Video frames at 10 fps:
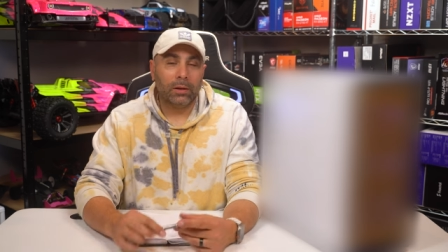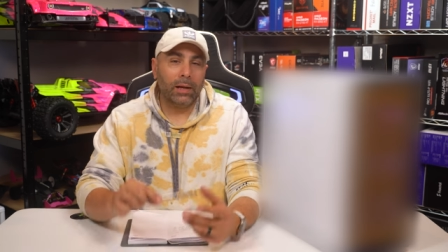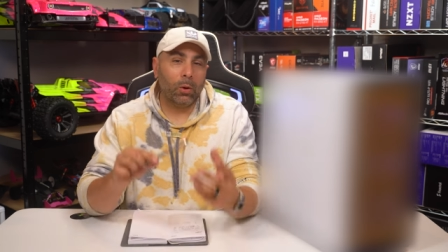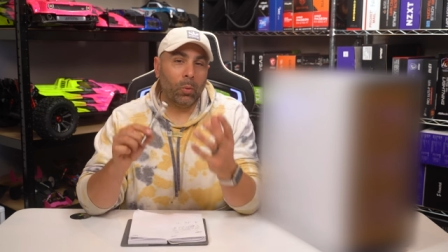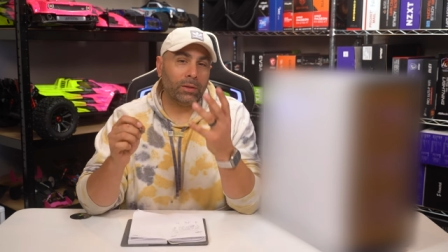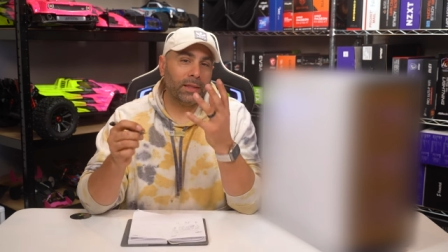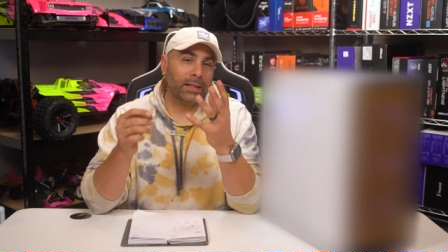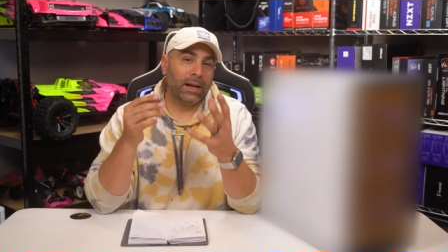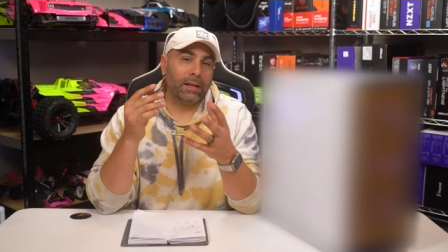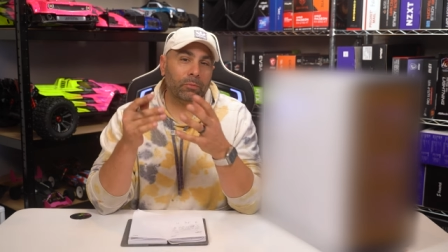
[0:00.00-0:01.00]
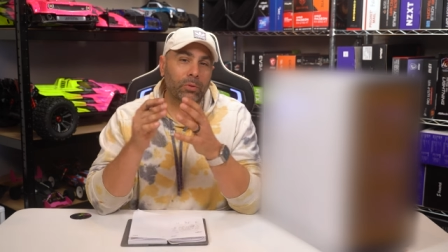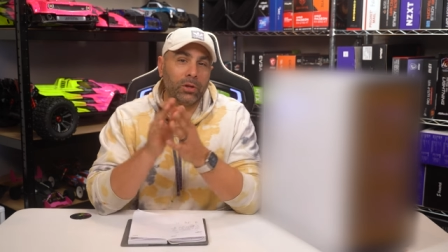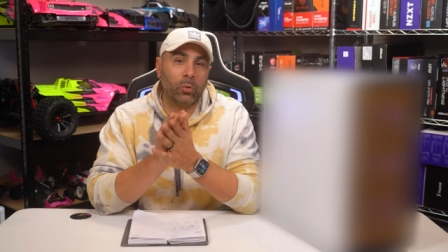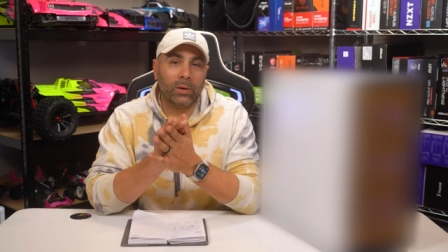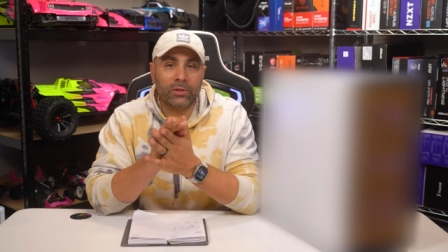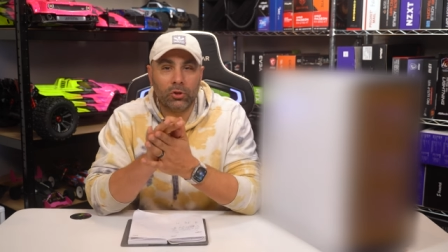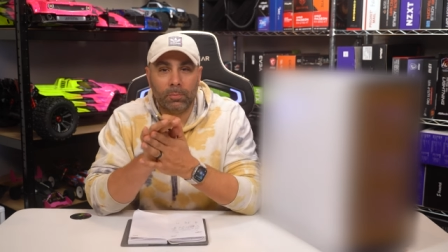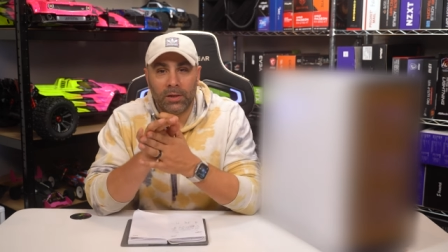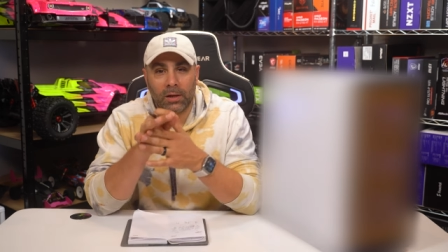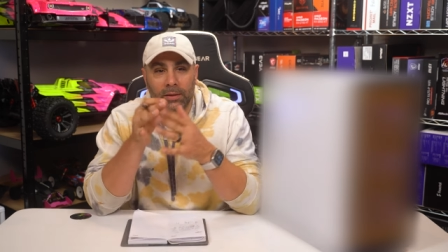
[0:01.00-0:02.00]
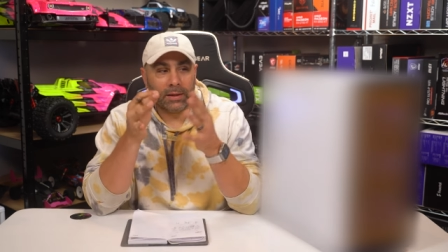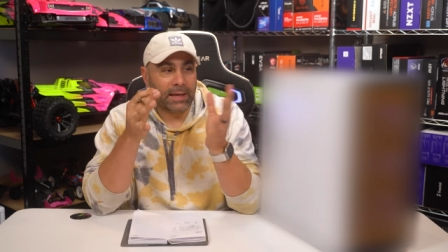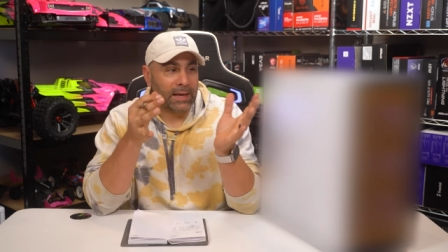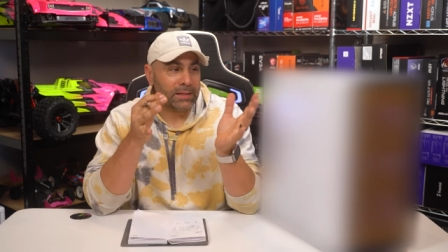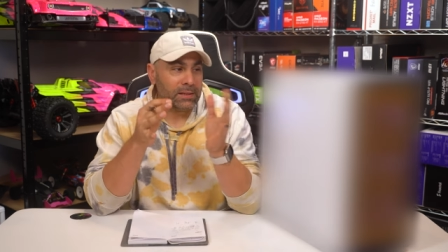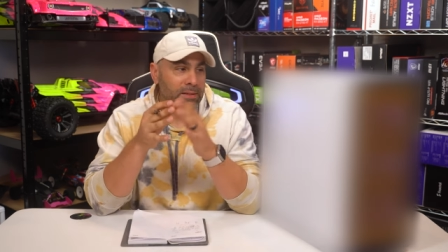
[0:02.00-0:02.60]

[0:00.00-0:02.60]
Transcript: Now, one thing that I didn't really go into beyond the case